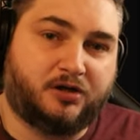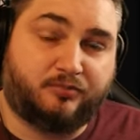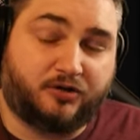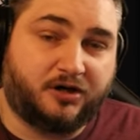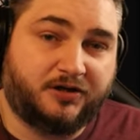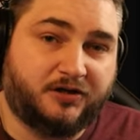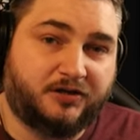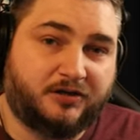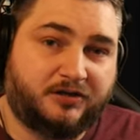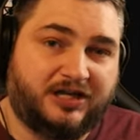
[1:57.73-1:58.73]
proccing
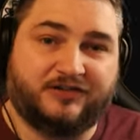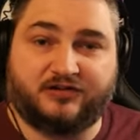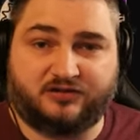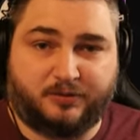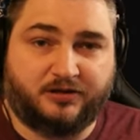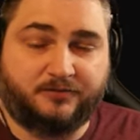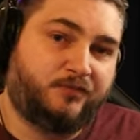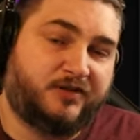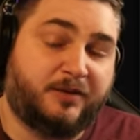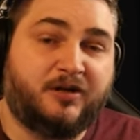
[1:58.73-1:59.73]
is a spell.
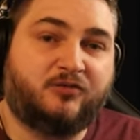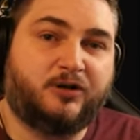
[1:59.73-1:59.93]
That means we